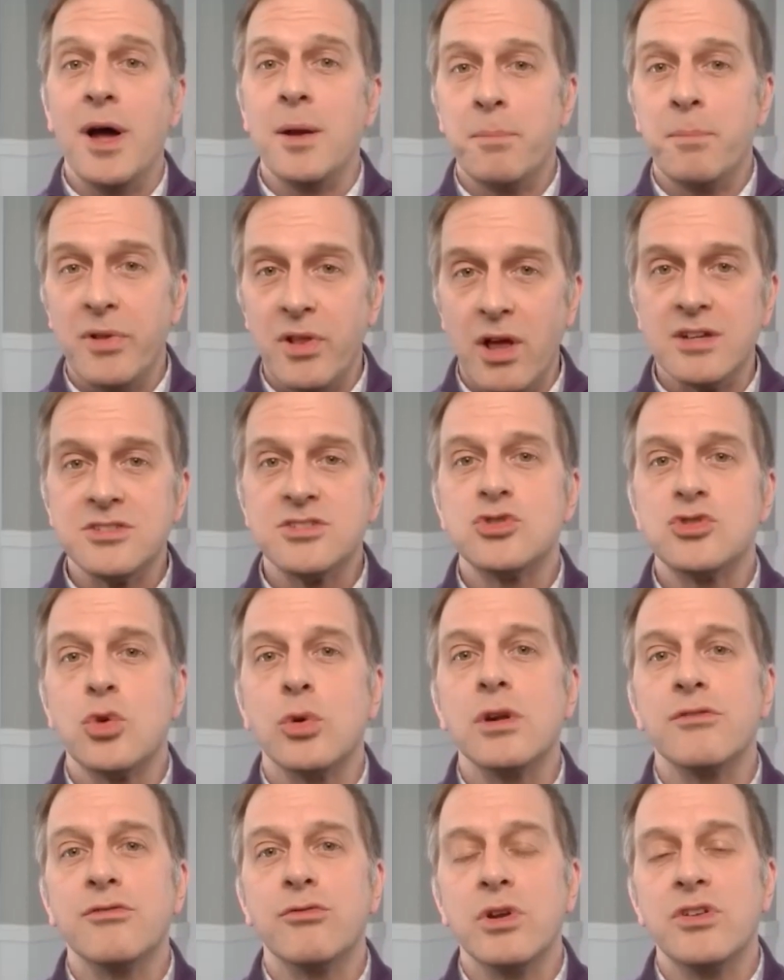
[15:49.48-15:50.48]
plus
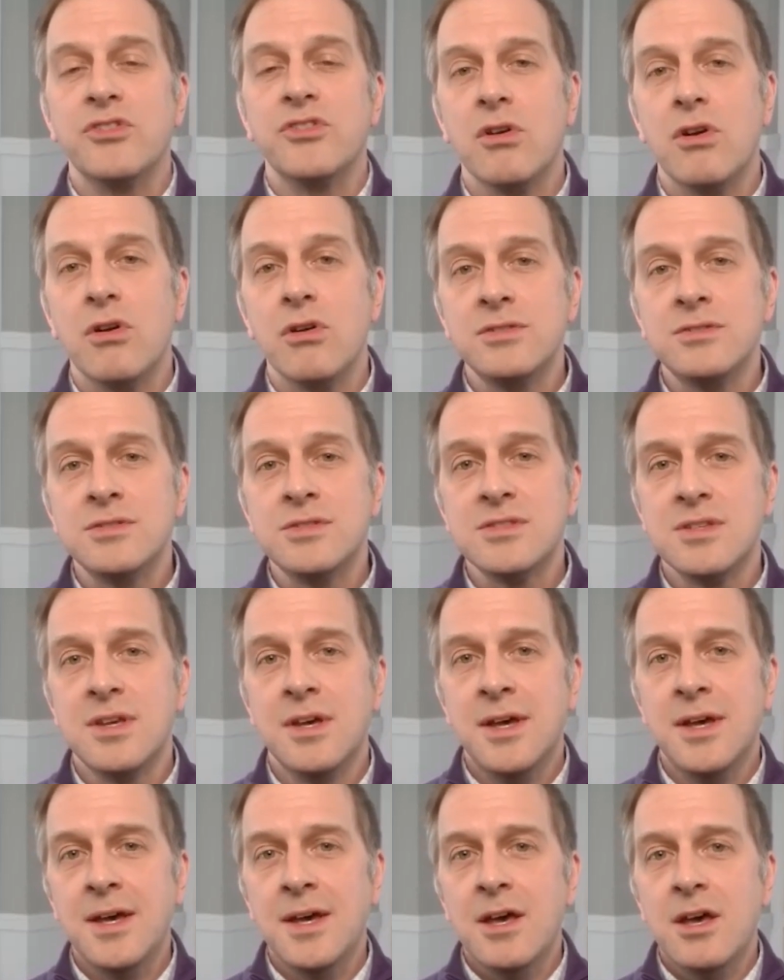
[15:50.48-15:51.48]
sort of returns,
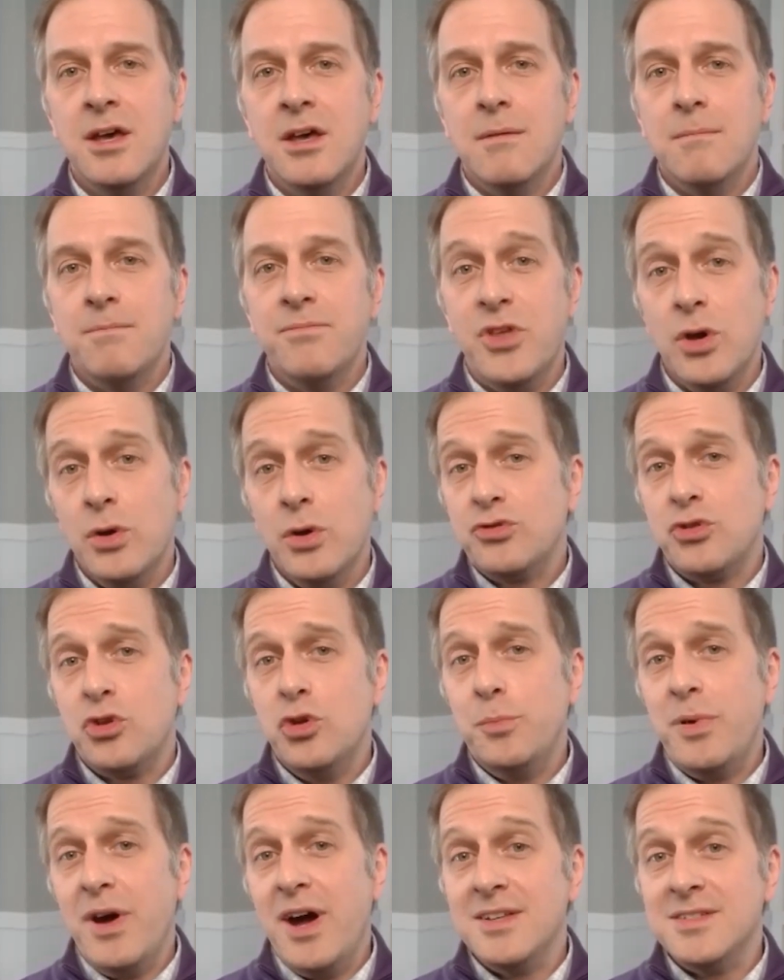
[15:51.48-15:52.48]
those
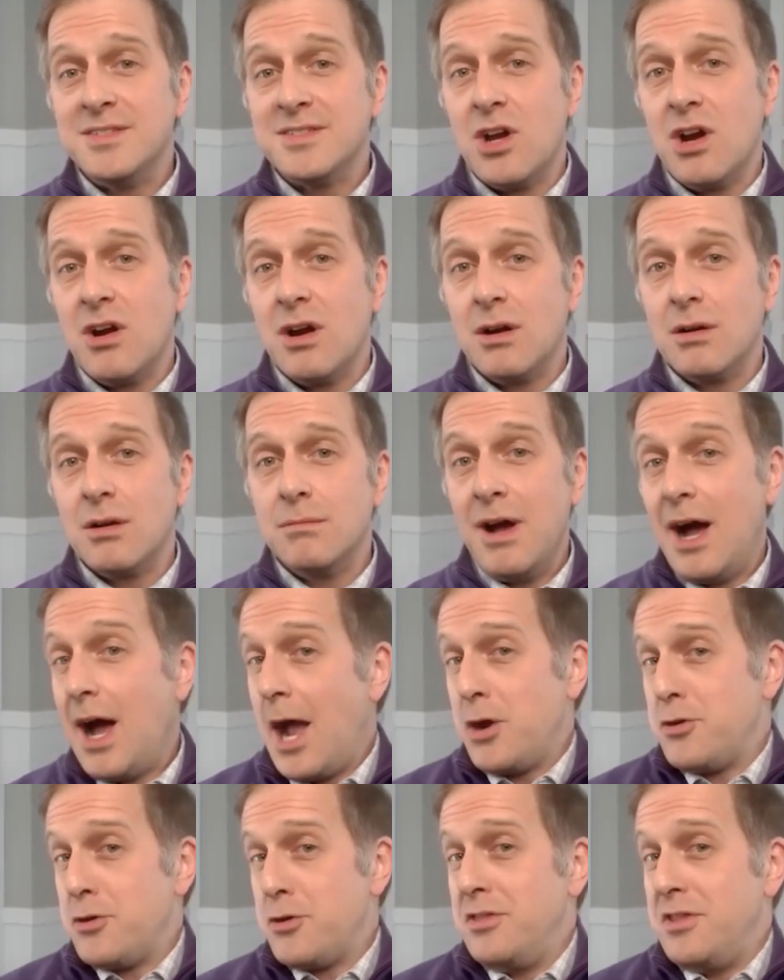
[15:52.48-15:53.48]
coupons are
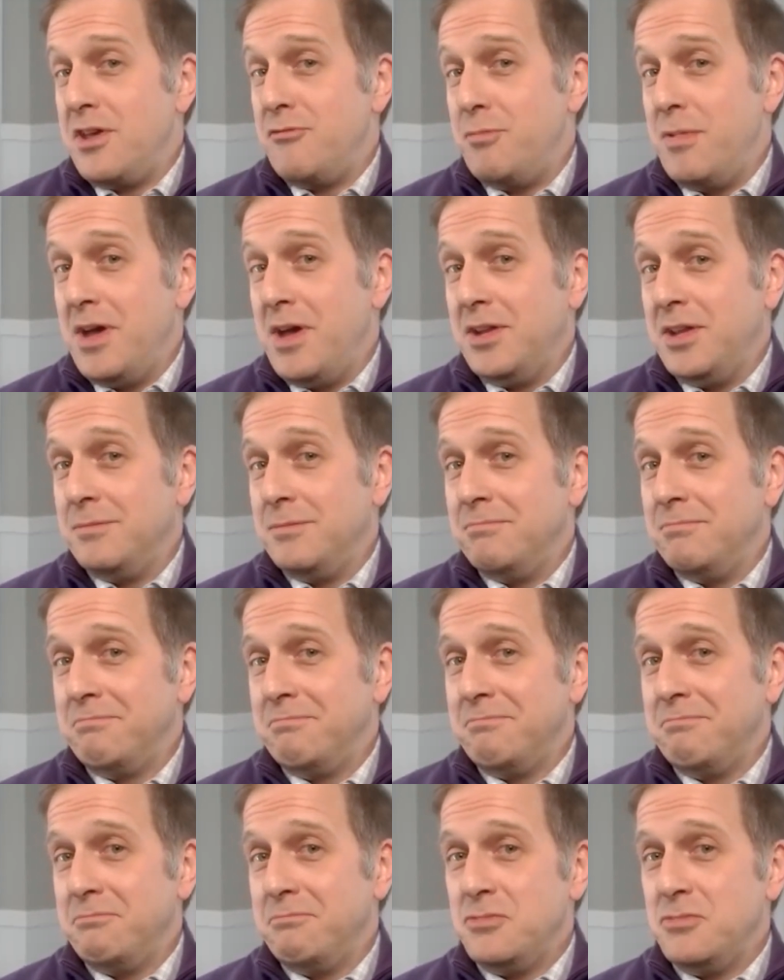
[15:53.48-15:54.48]
higher than they've been in
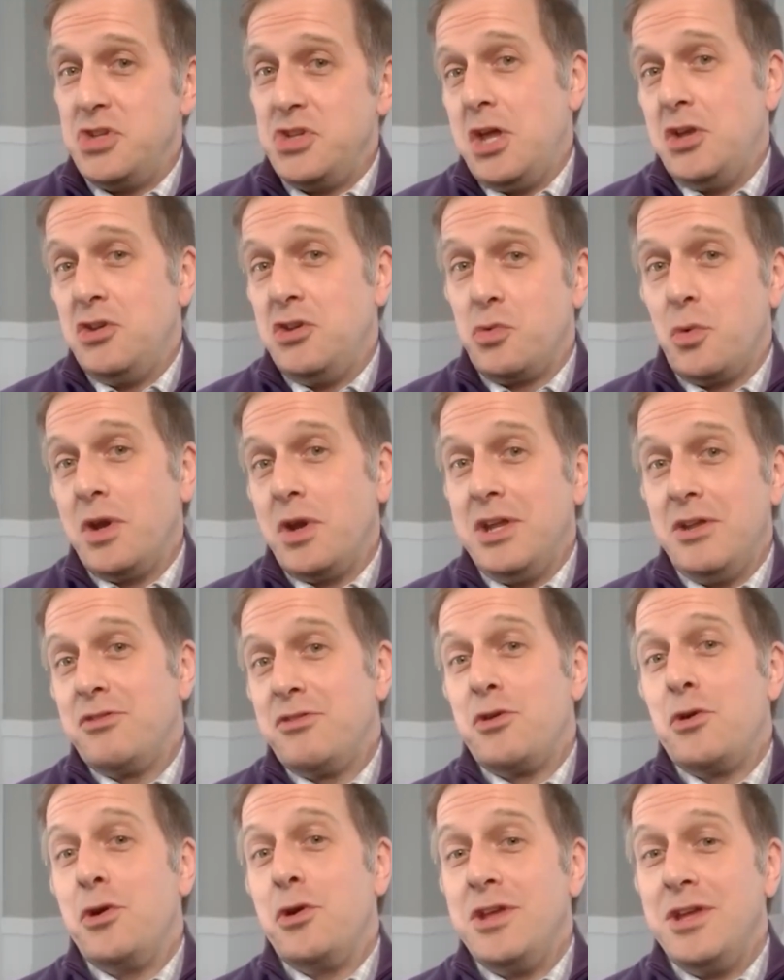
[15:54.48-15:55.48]
10, 20,
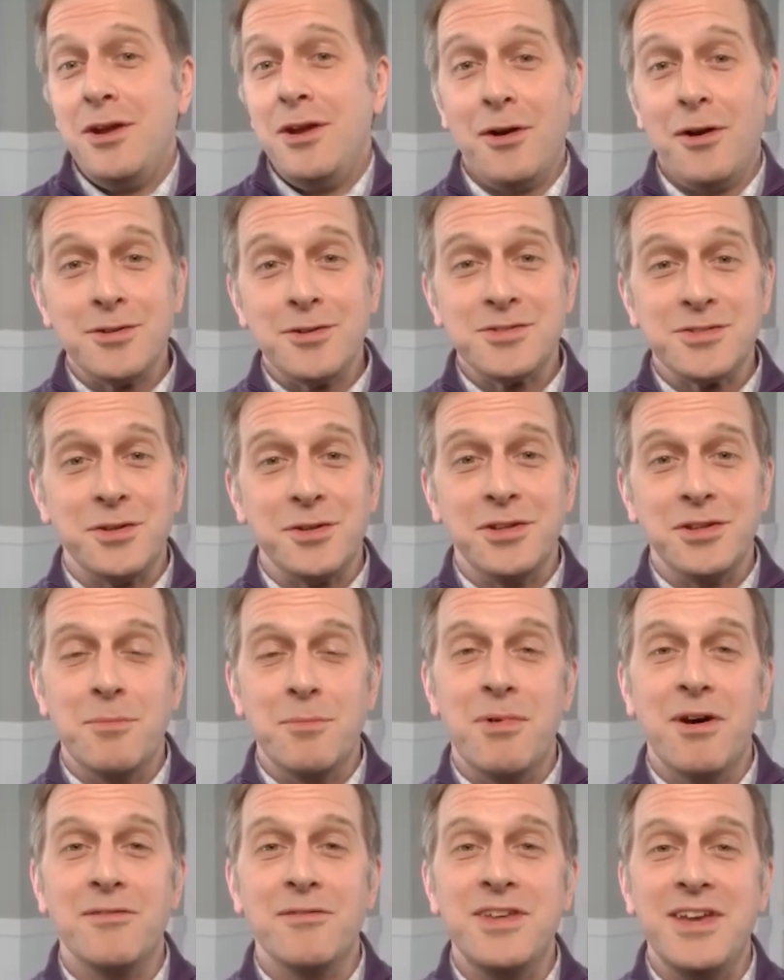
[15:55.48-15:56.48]
and 30 years, certainly
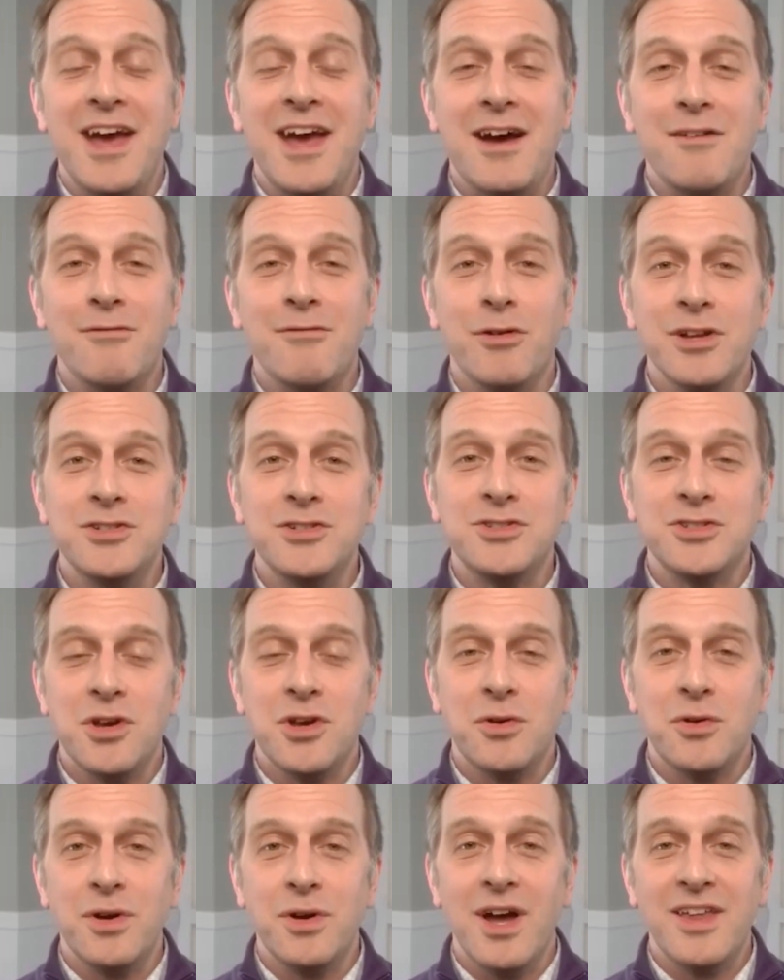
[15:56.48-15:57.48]
above the average.
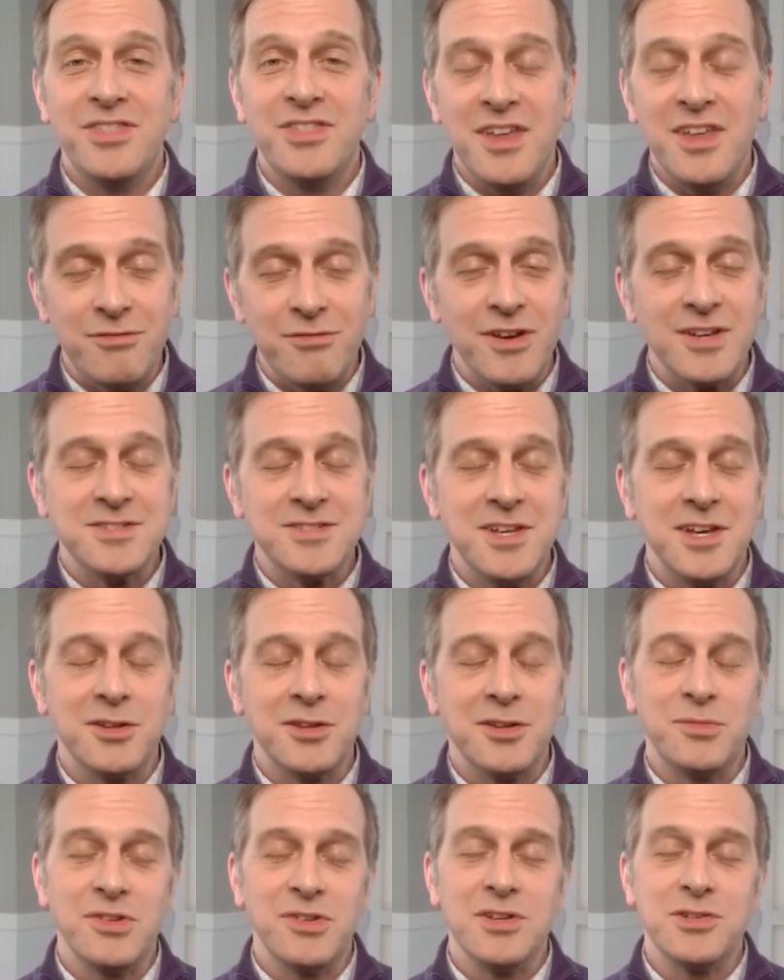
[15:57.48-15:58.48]
So I think fixed
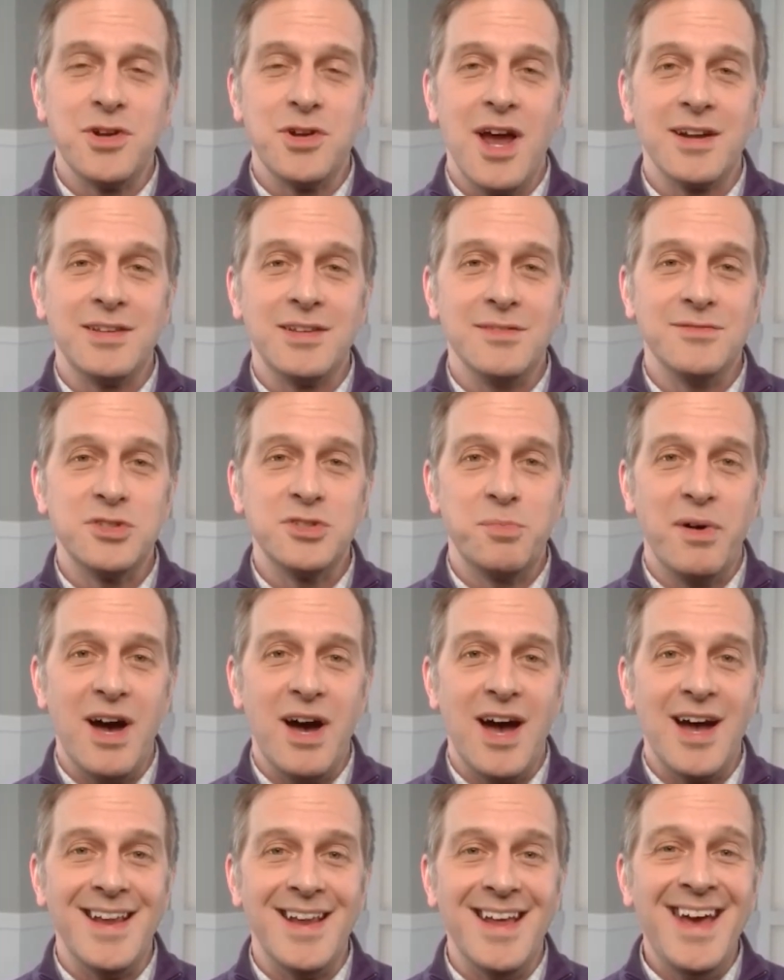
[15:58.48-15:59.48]
income is an attractive
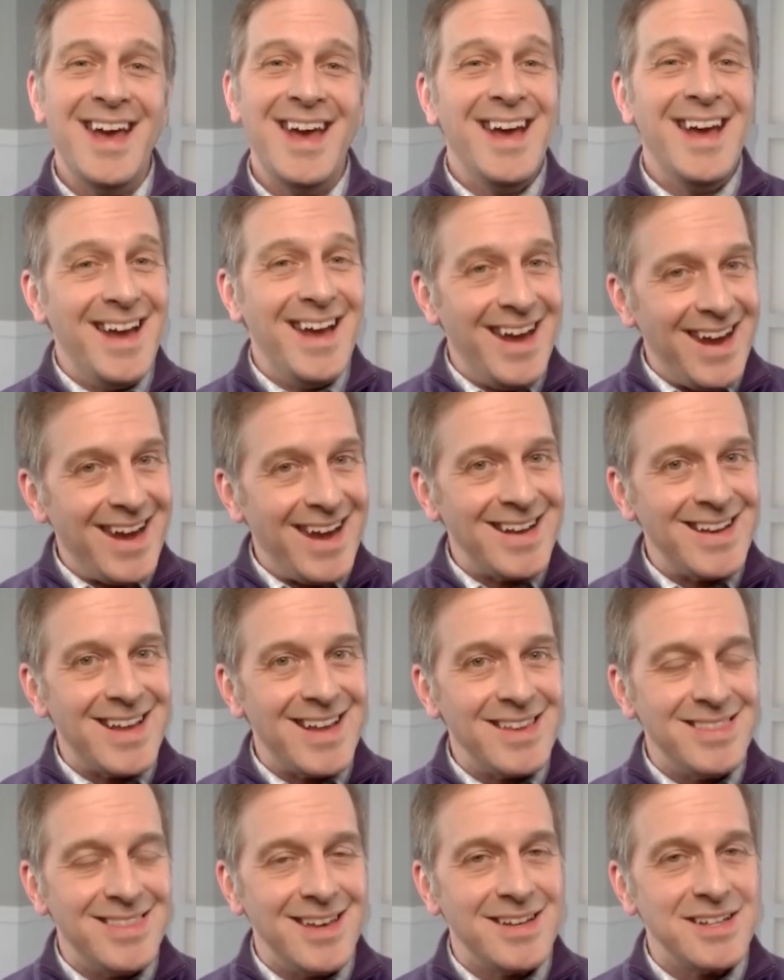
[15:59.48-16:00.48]
spot. And
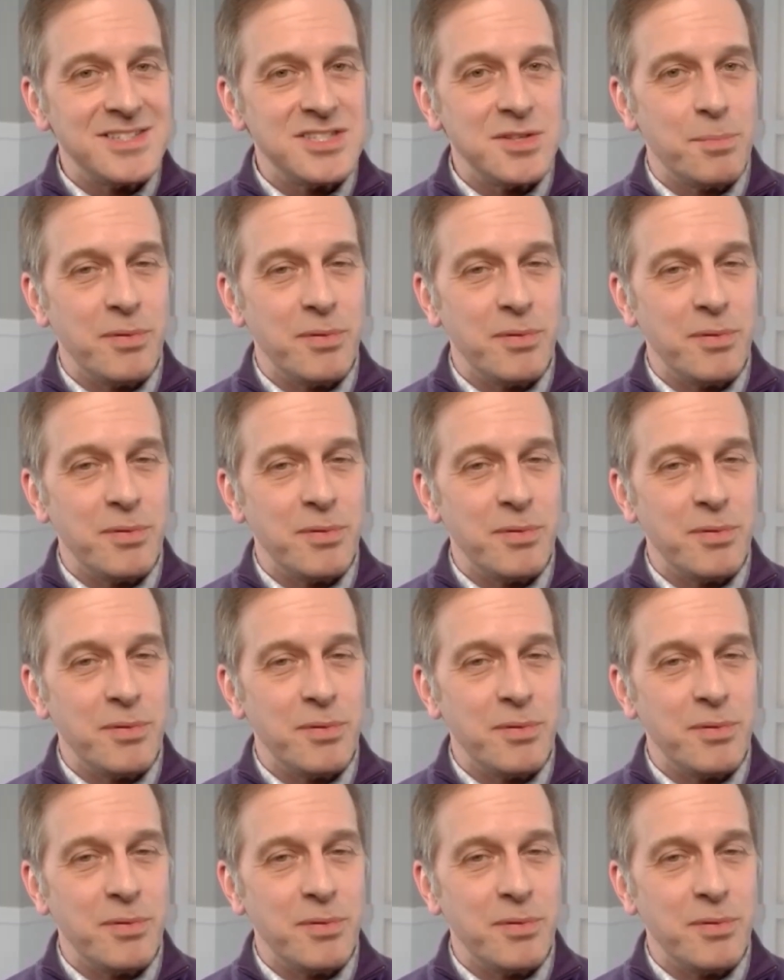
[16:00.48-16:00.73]
I think it's a